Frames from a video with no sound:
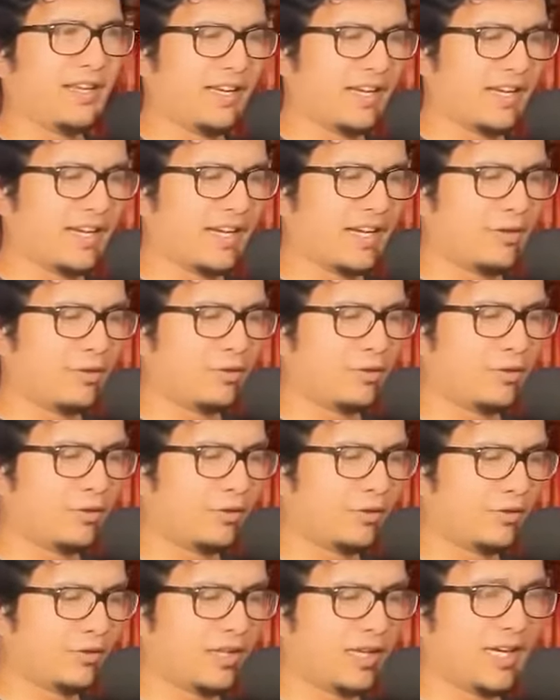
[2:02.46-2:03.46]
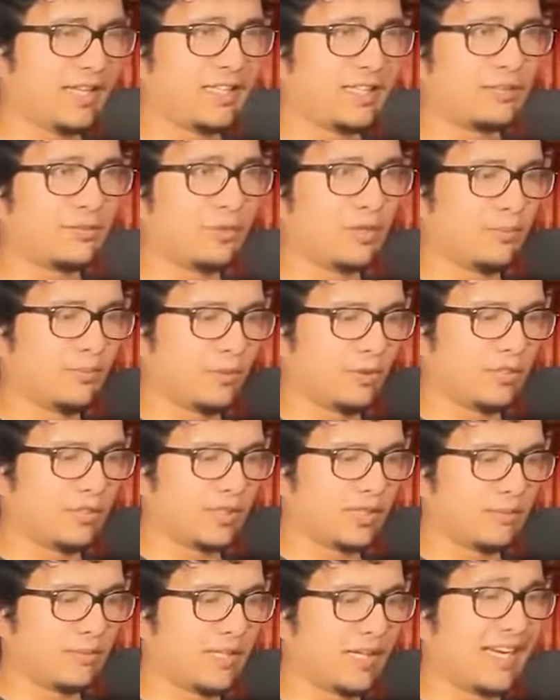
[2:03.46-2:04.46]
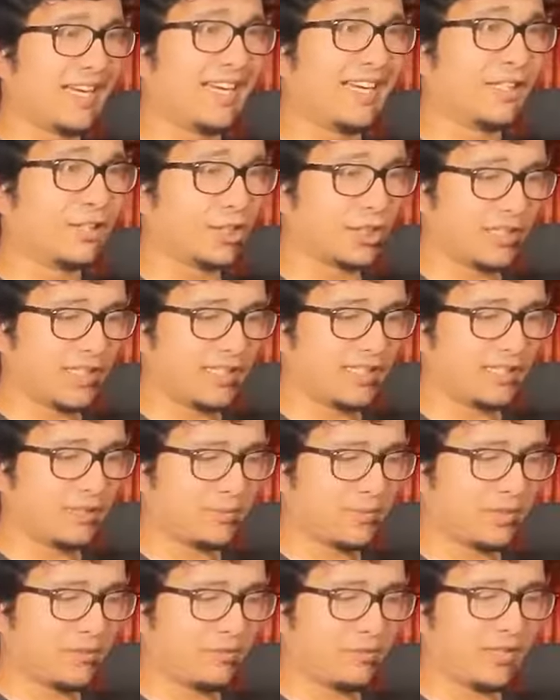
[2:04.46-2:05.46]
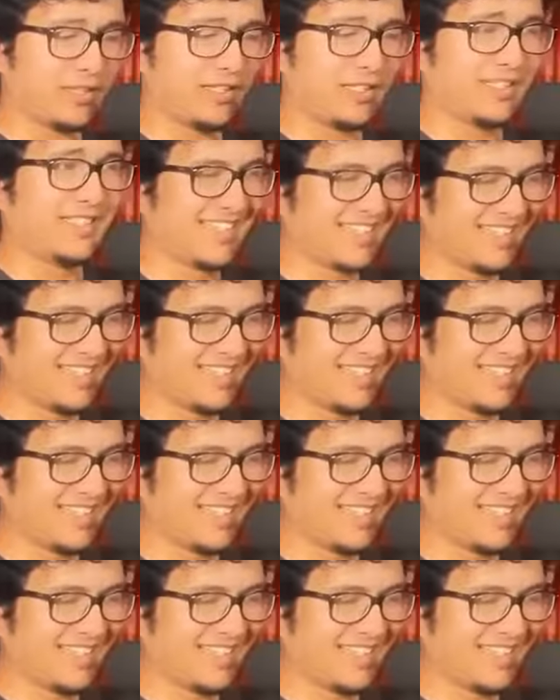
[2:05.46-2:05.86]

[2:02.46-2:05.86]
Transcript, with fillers: I don't know. I just want to pull something interesting, something fun.